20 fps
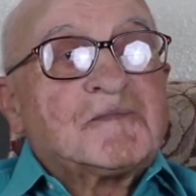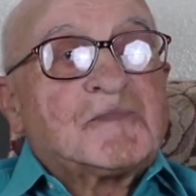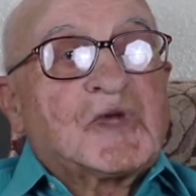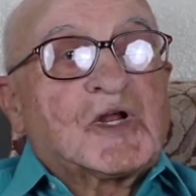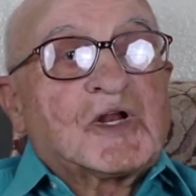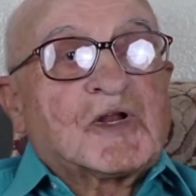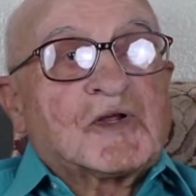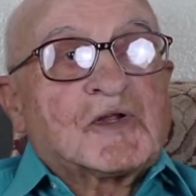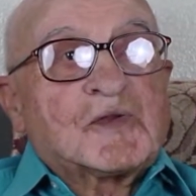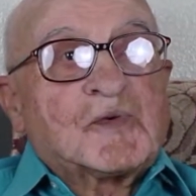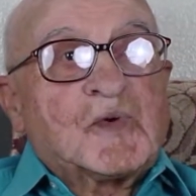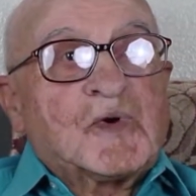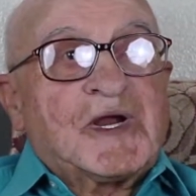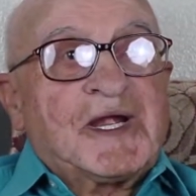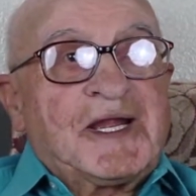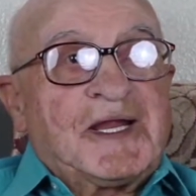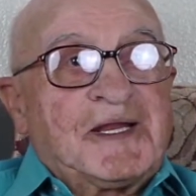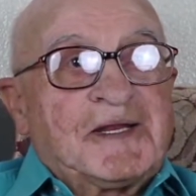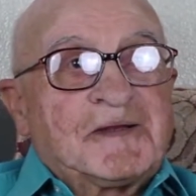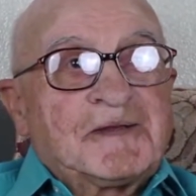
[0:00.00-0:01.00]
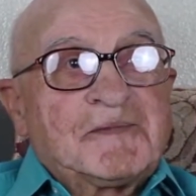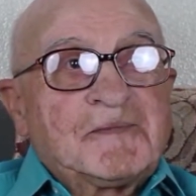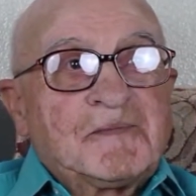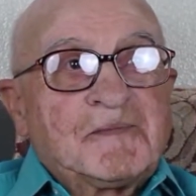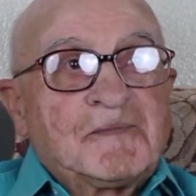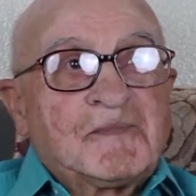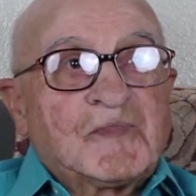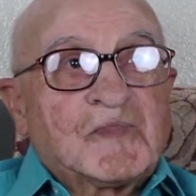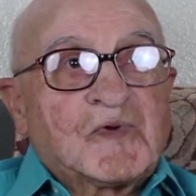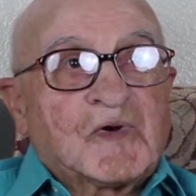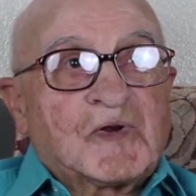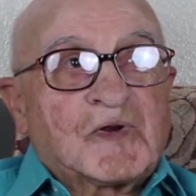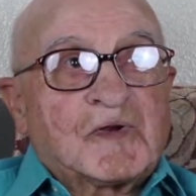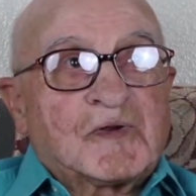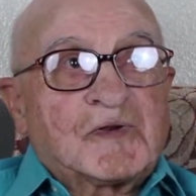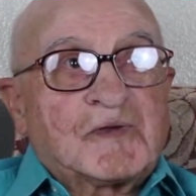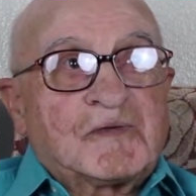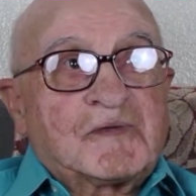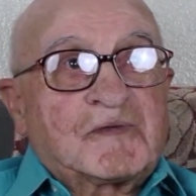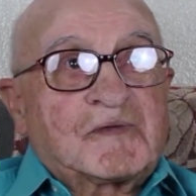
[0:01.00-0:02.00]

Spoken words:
middle of the rain on a